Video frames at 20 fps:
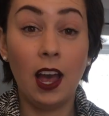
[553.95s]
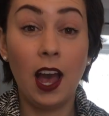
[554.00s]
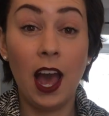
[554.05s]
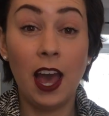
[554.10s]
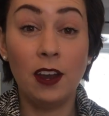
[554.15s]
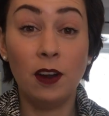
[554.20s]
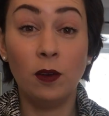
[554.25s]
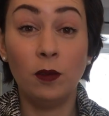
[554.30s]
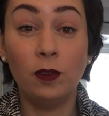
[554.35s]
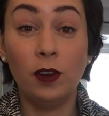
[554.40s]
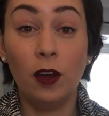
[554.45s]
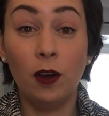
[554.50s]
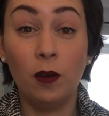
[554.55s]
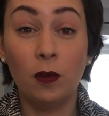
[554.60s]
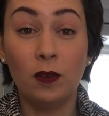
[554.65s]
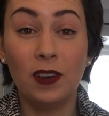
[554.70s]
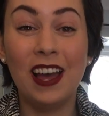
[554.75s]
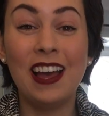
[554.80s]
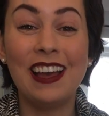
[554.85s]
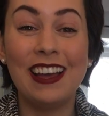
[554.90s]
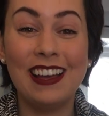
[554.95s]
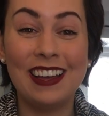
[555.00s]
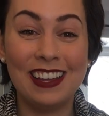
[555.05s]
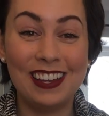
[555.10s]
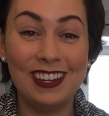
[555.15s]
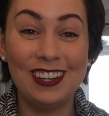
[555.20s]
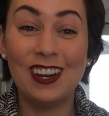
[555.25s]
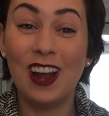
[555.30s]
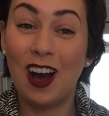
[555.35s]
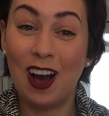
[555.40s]
I don't know,
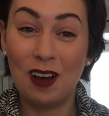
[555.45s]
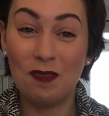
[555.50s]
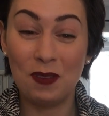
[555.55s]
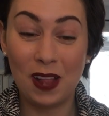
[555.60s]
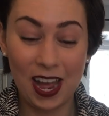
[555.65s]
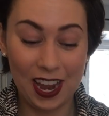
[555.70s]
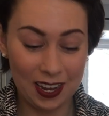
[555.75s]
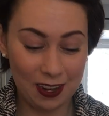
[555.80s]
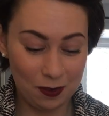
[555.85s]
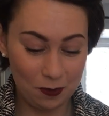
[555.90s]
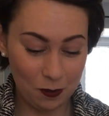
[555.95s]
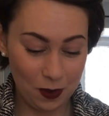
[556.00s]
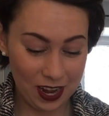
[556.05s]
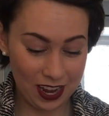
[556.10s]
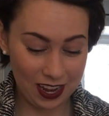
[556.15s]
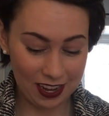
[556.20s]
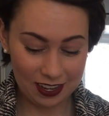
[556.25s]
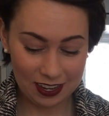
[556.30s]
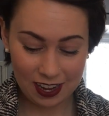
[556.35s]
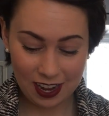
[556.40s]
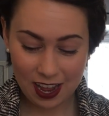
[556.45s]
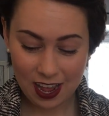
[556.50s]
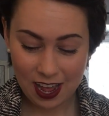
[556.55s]
not black and white.